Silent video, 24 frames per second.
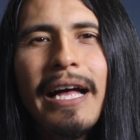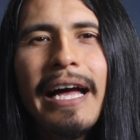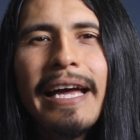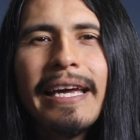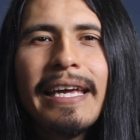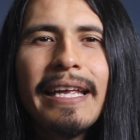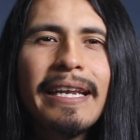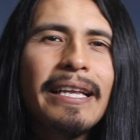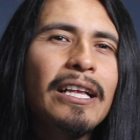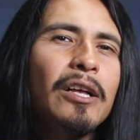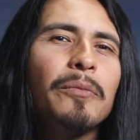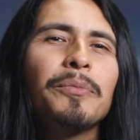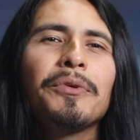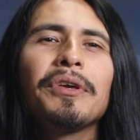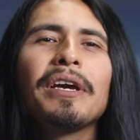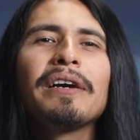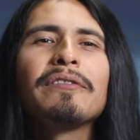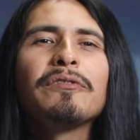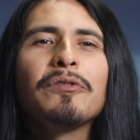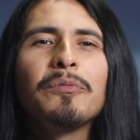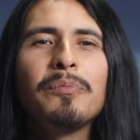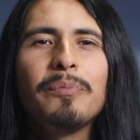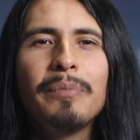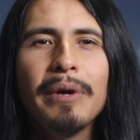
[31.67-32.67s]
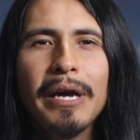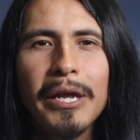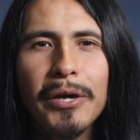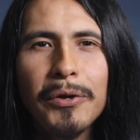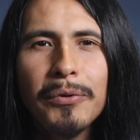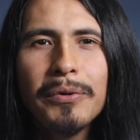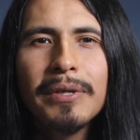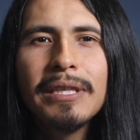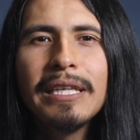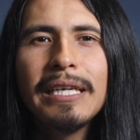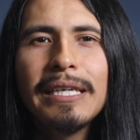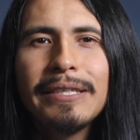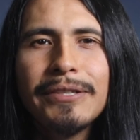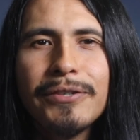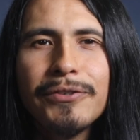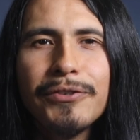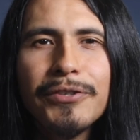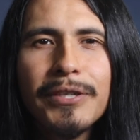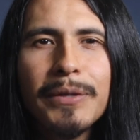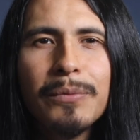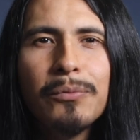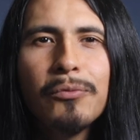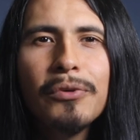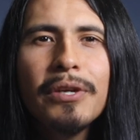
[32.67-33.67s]
I can help you have a better
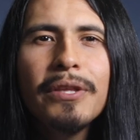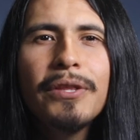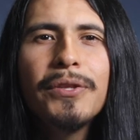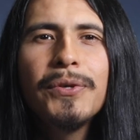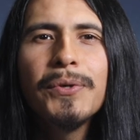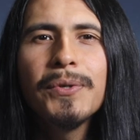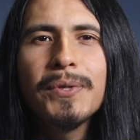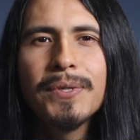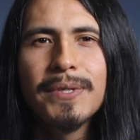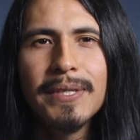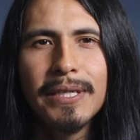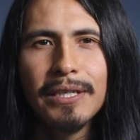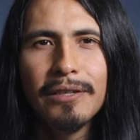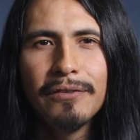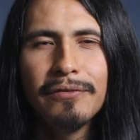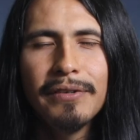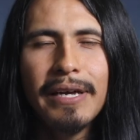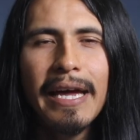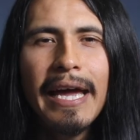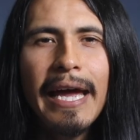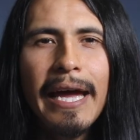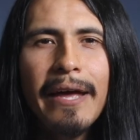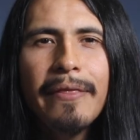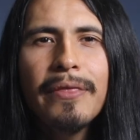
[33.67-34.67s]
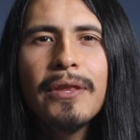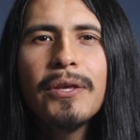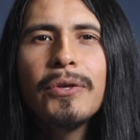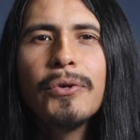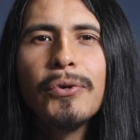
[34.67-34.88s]
relationship with yourself and the